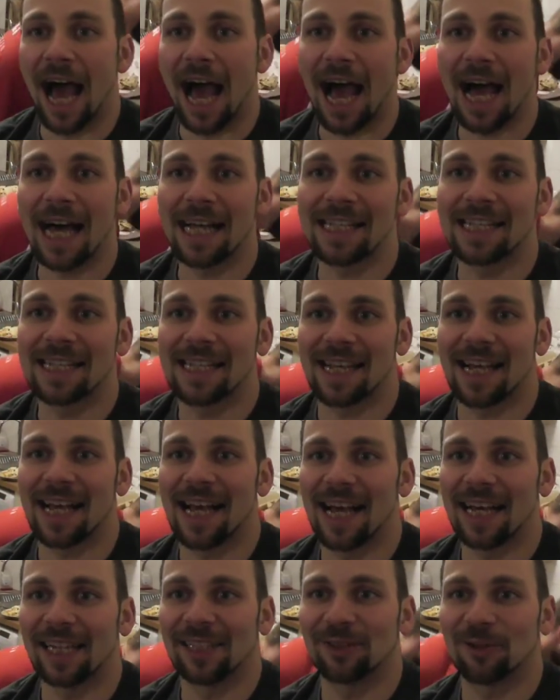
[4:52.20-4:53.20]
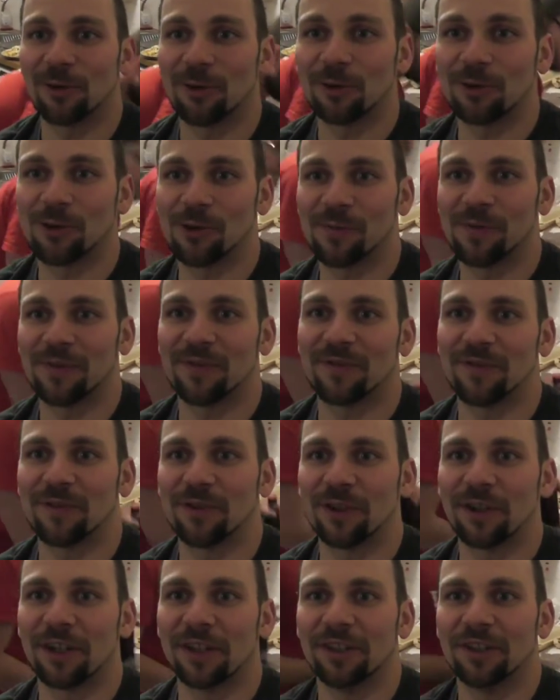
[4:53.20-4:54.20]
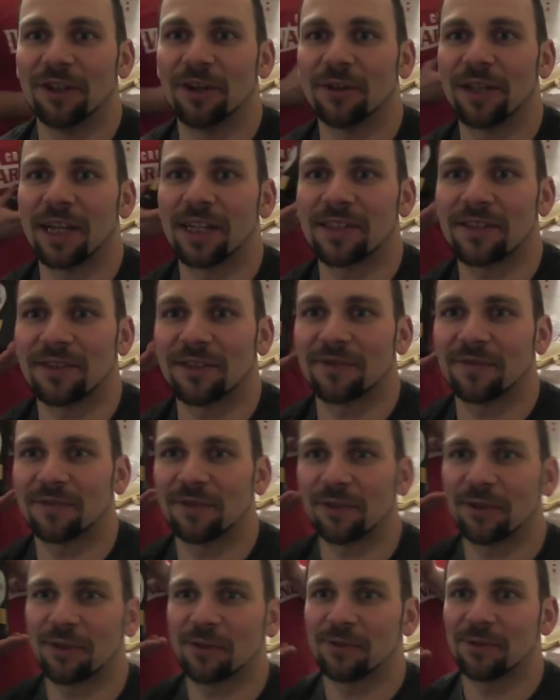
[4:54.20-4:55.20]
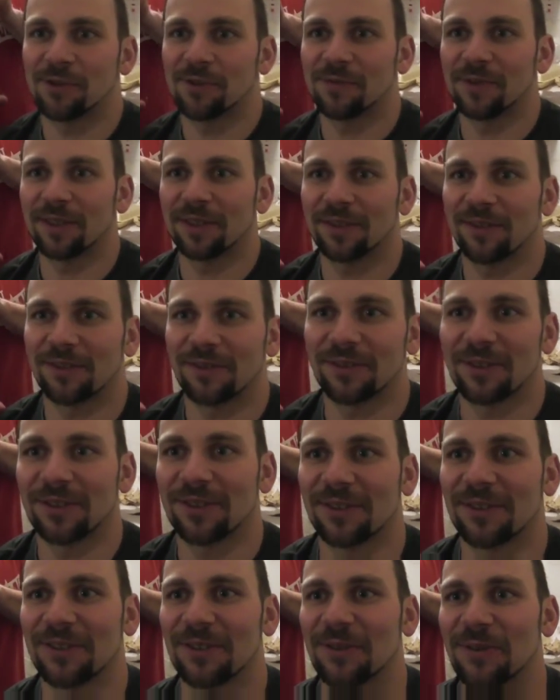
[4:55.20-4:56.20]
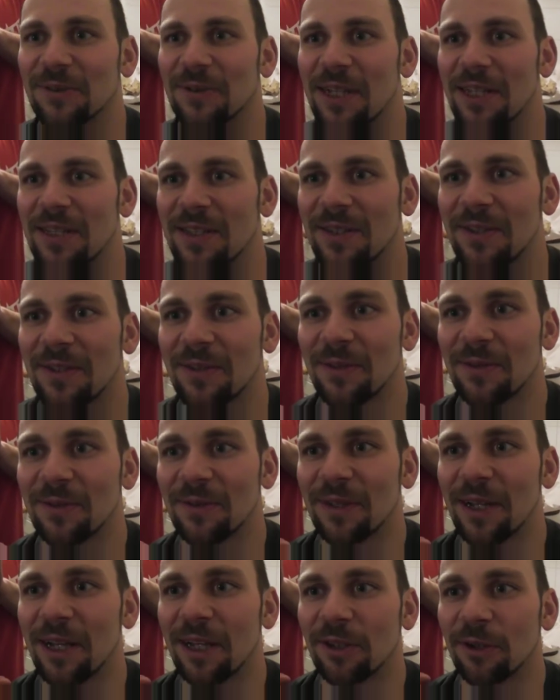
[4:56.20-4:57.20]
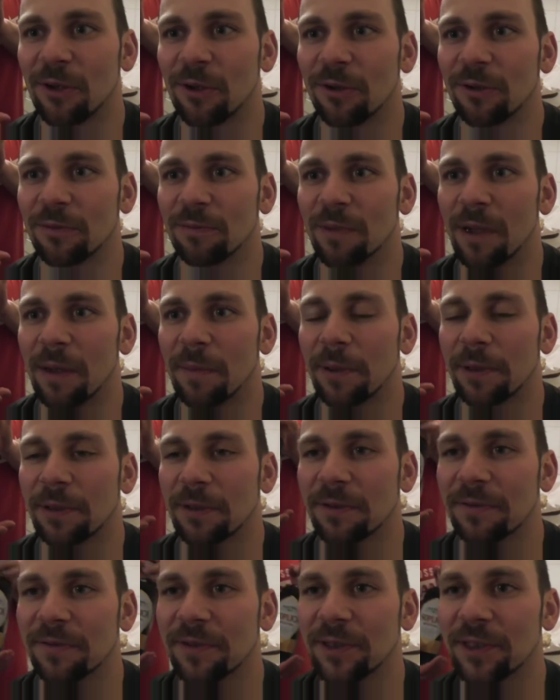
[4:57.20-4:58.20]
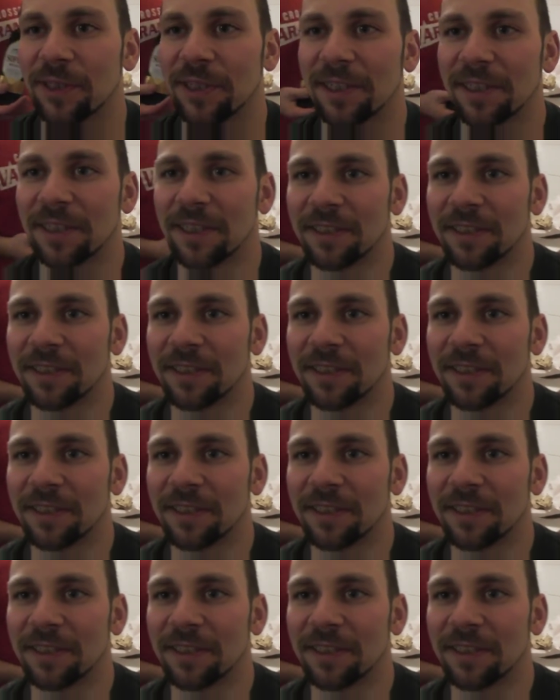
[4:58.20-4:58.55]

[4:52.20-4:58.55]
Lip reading: As I told you before, no, that's not for coaches meeting. No, that's not at all a bottle of vodka.